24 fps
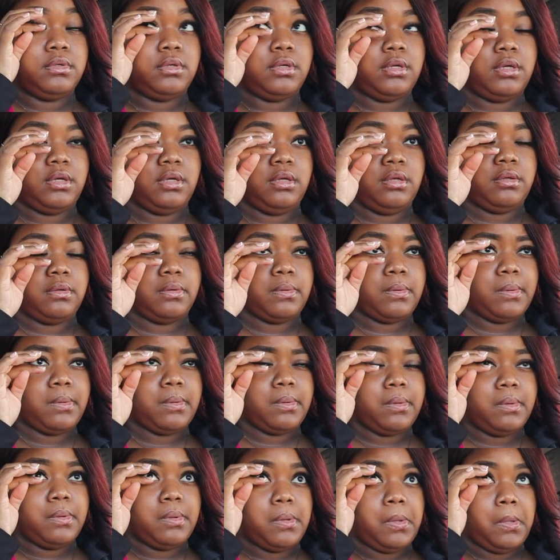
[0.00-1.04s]
Hey, where you
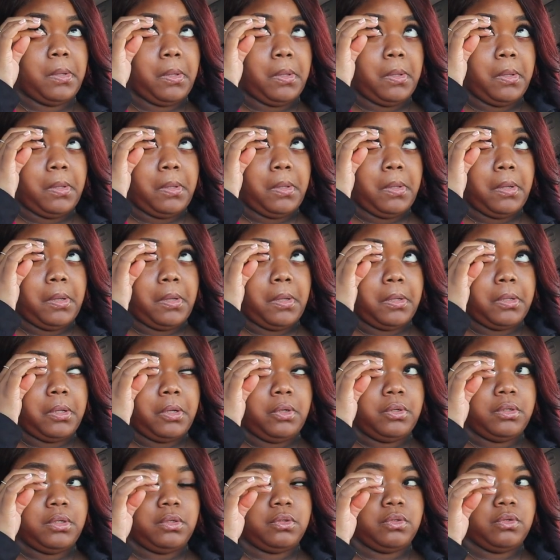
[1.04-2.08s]
at? I
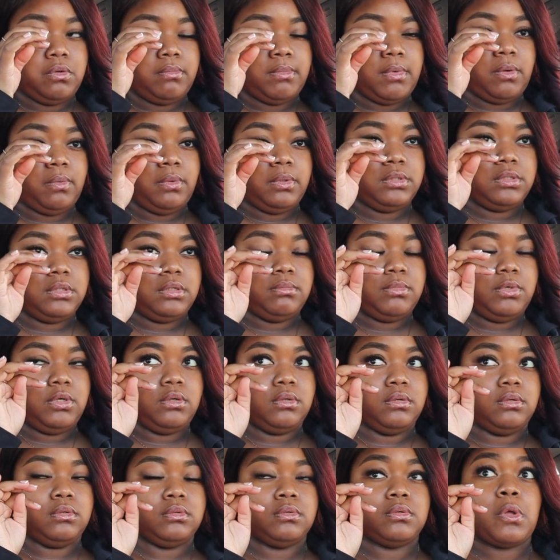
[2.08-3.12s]
told you I was on my way to the
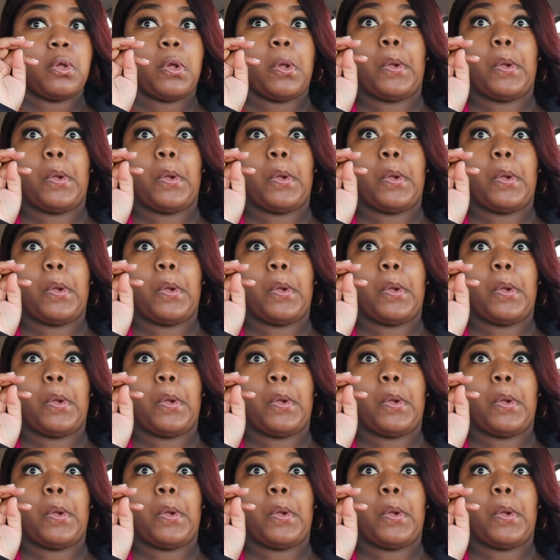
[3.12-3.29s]
mall.